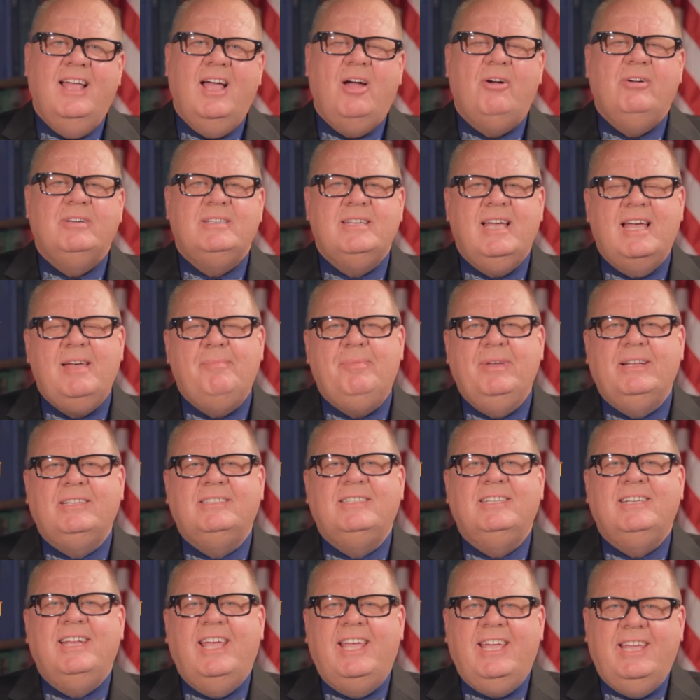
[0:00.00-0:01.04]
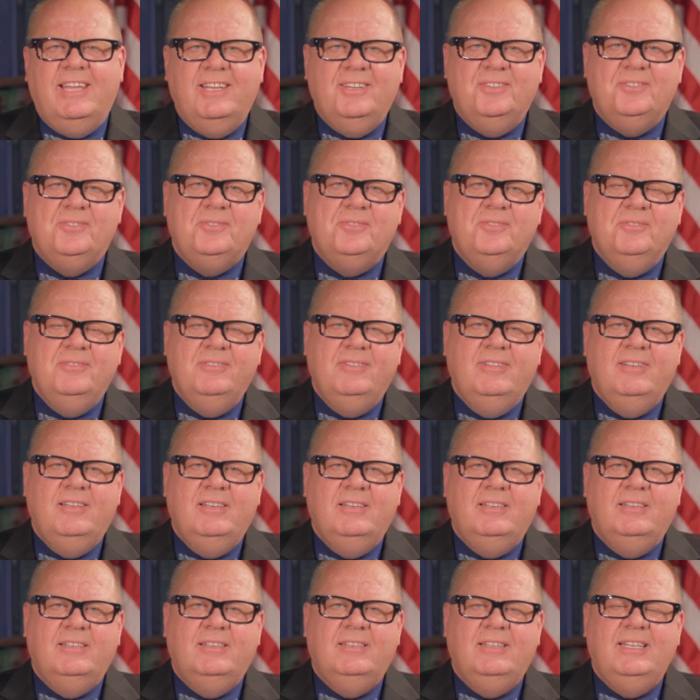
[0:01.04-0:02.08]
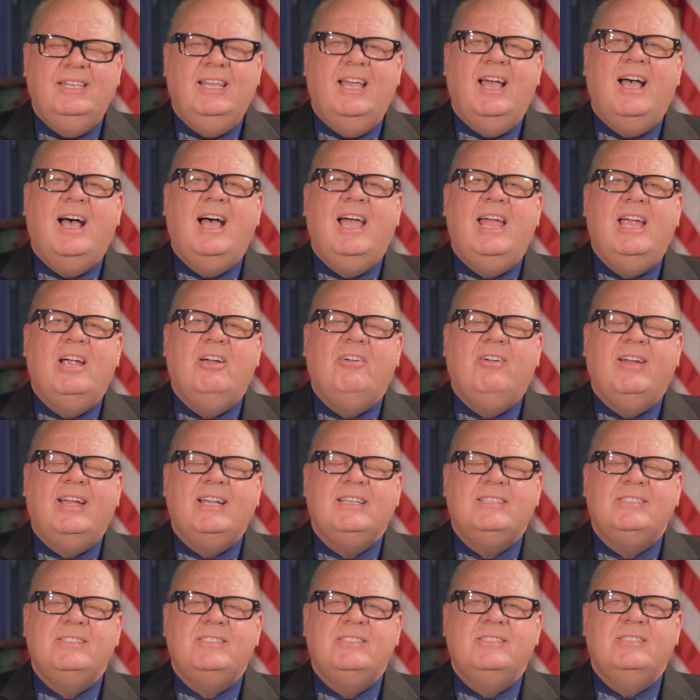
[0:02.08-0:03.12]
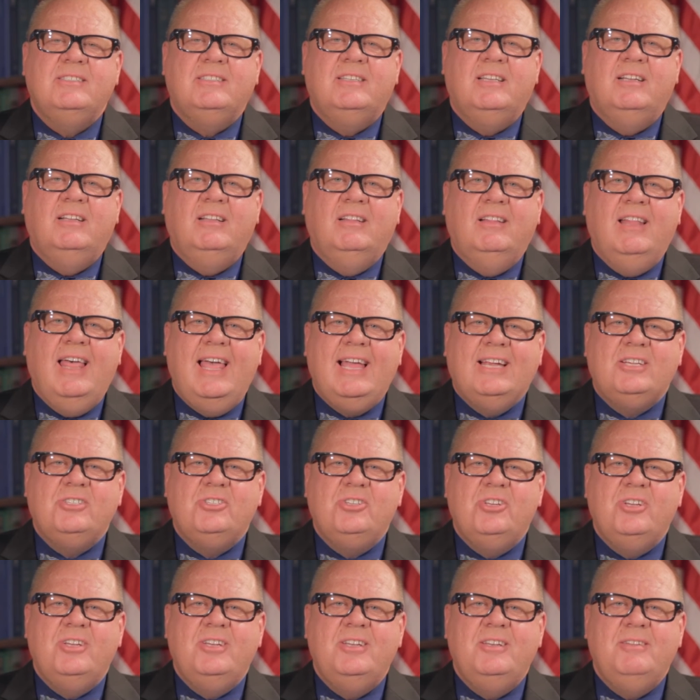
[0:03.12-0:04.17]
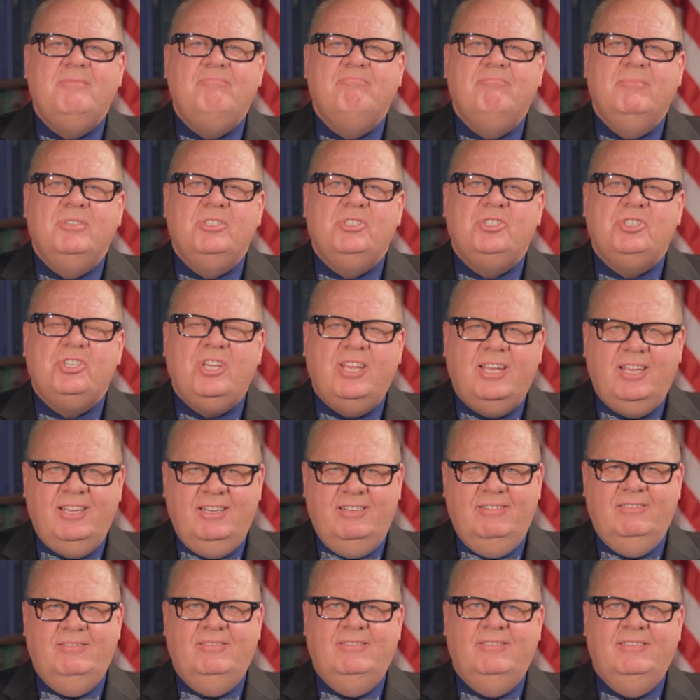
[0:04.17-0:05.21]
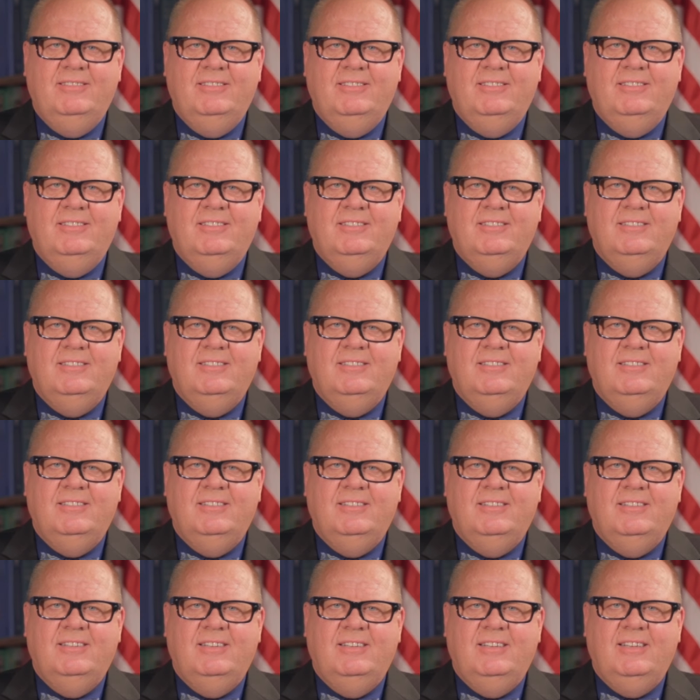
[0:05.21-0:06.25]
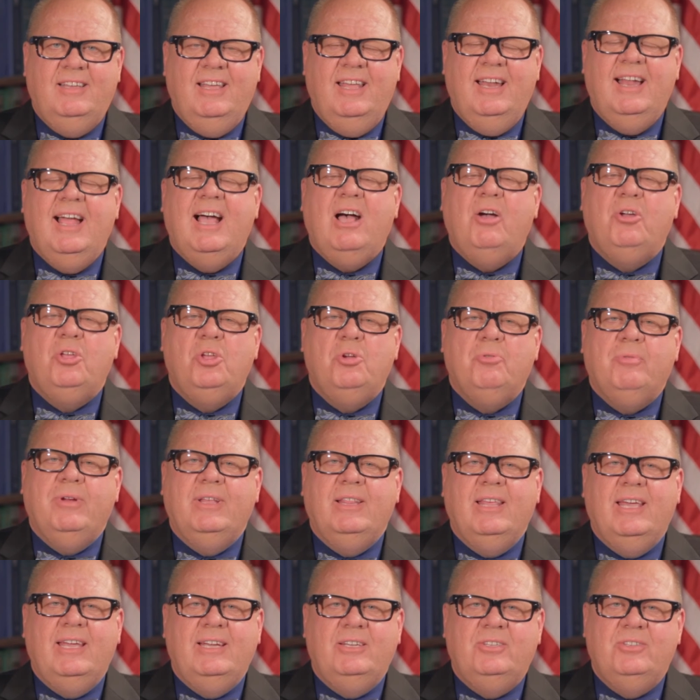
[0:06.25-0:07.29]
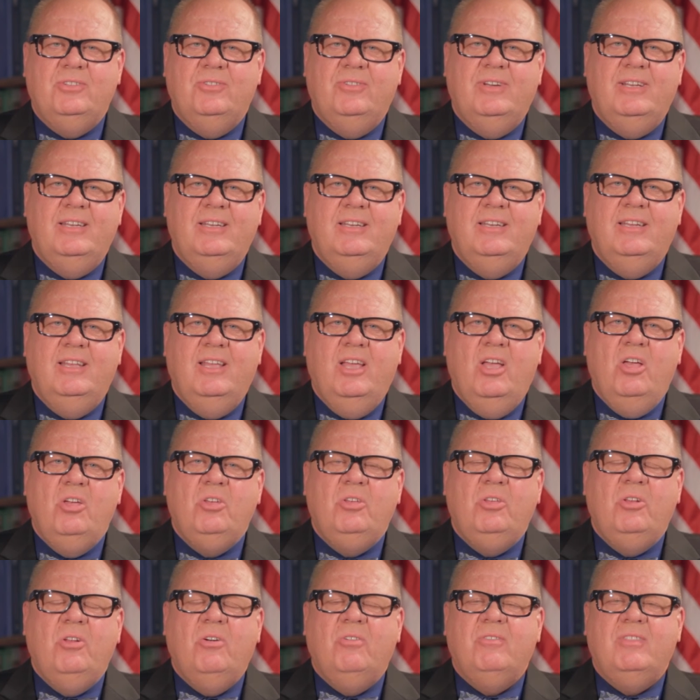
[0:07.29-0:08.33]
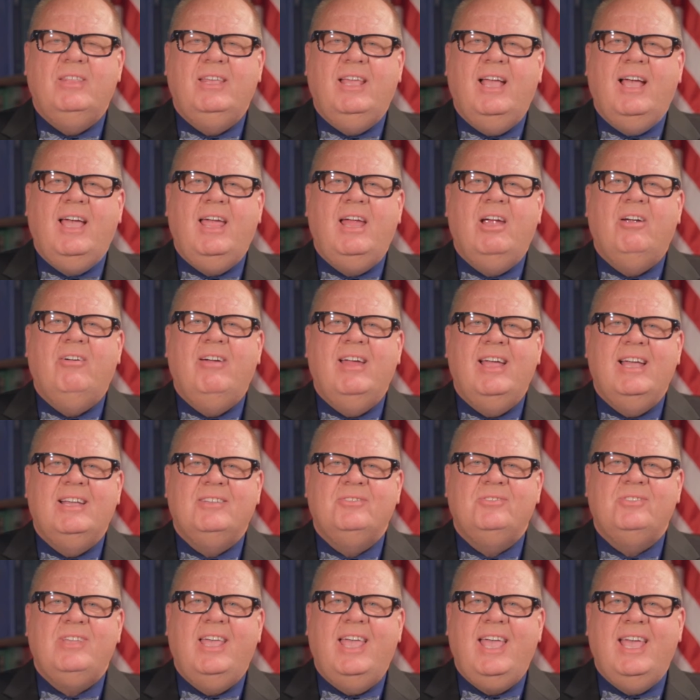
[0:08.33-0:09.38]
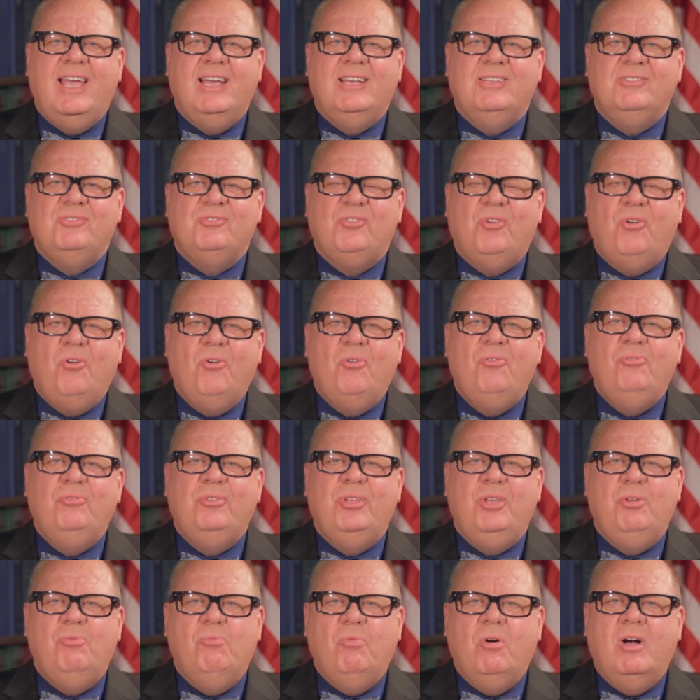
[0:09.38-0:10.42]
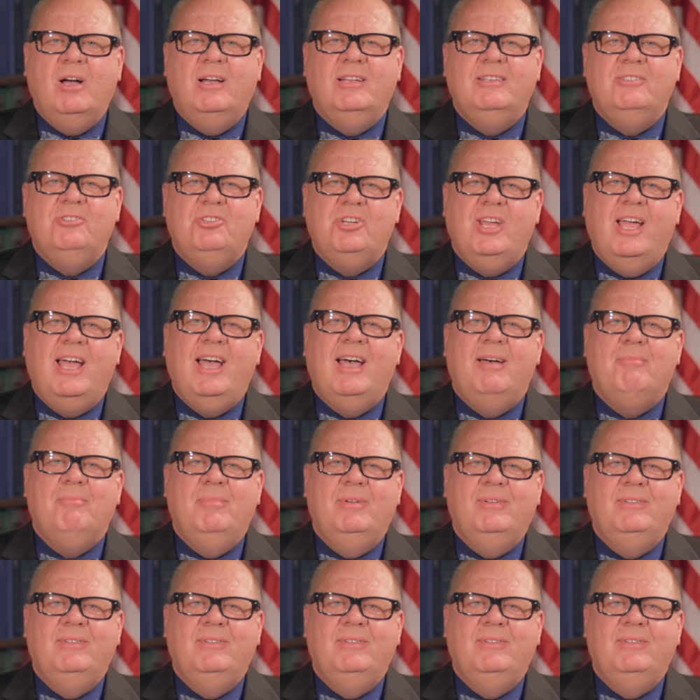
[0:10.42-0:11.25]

Our topic today is the IRS collection machine and how you relate to it. You know, the IRS has only one job,